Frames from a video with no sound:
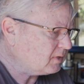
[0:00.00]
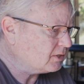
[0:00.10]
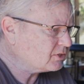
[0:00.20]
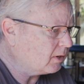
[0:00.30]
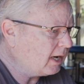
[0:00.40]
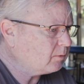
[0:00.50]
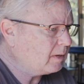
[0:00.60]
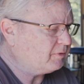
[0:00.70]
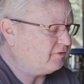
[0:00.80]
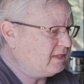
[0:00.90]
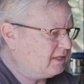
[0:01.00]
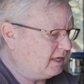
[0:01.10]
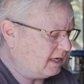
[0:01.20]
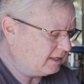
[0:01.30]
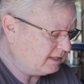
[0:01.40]
So how do I prevent
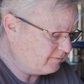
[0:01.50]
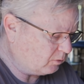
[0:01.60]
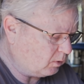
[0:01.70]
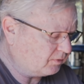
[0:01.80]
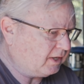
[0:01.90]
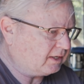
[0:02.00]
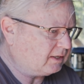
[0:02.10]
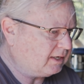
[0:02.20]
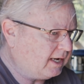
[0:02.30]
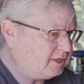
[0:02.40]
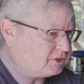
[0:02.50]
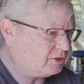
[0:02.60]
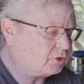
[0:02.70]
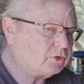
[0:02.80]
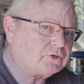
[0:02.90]
that? I never want that
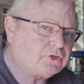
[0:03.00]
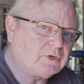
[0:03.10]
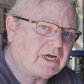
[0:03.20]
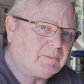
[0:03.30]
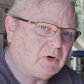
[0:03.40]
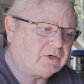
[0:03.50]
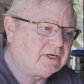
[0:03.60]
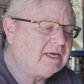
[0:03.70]
engine to come on.